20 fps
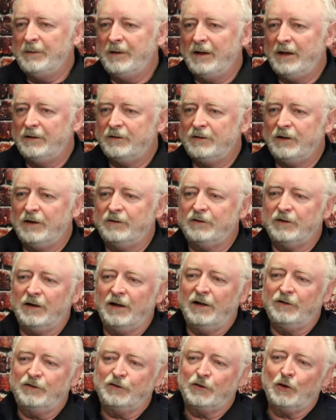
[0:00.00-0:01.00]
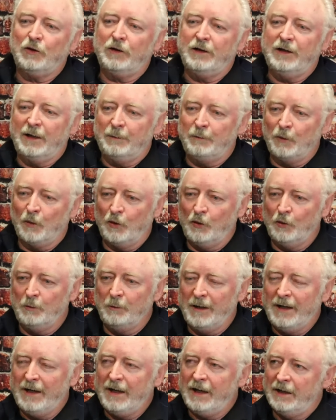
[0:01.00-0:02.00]
it's, it's a lot, certainly a lot more
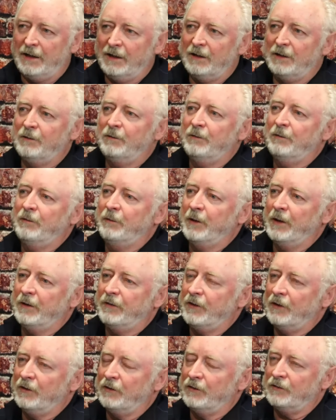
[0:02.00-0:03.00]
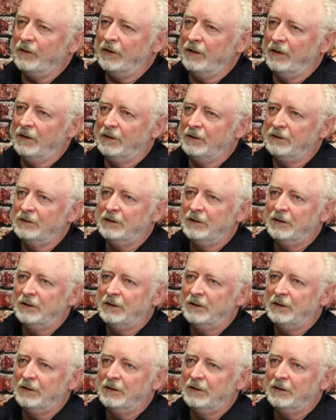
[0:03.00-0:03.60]
humane, but there's a